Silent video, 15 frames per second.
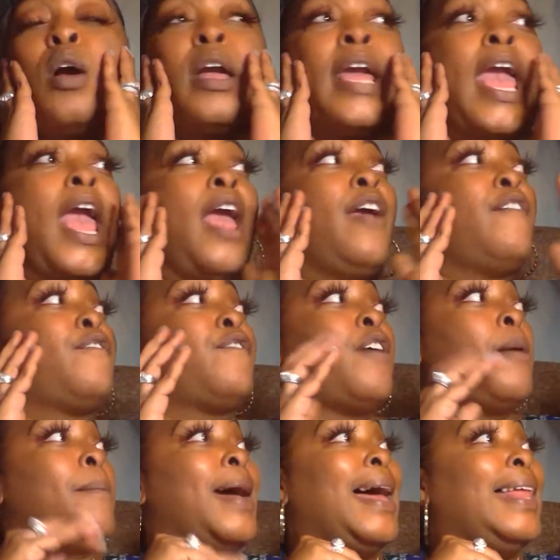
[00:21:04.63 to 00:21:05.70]
came
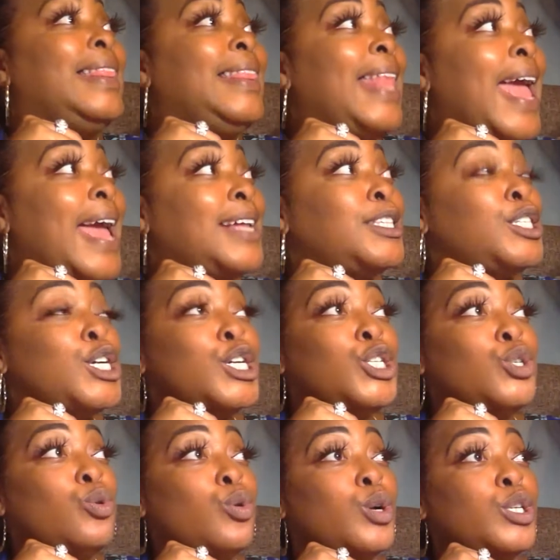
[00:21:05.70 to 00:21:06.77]
from Atlanta,
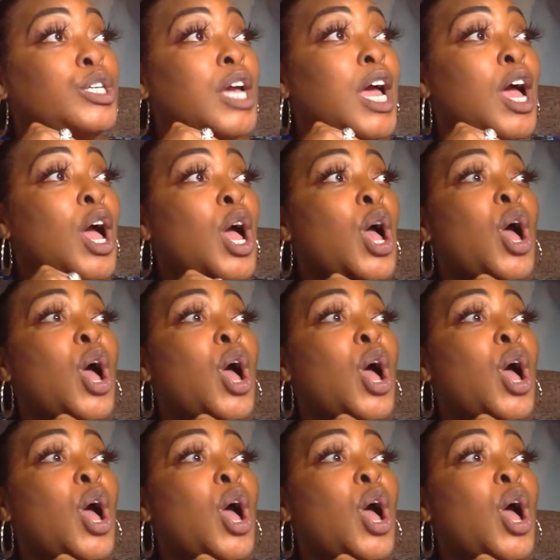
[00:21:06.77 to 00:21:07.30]
Georgia,